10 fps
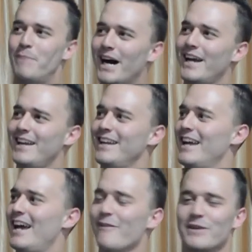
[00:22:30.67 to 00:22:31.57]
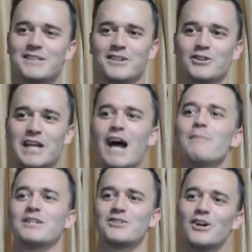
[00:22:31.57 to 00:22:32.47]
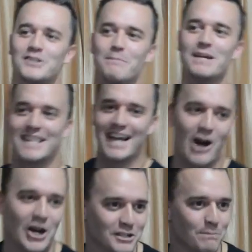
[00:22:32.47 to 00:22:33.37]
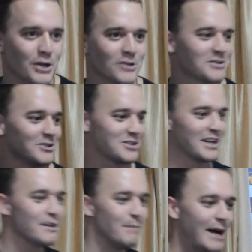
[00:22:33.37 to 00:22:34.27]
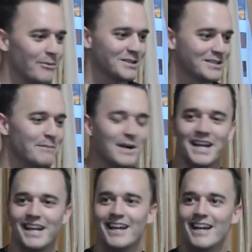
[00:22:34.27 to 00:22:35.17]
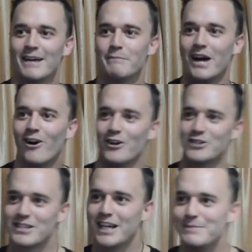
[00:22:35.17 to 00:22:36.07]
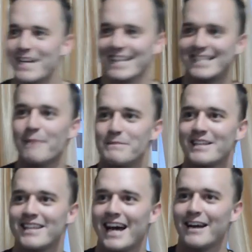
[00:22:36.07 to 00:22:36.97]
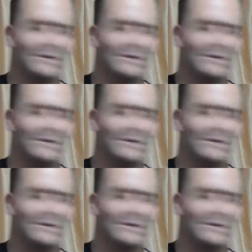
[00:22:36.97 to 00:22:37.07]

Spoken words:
But every single time I start to meet that awesome person or study the Bible with somebody, my heart just keeps getting tempted to that.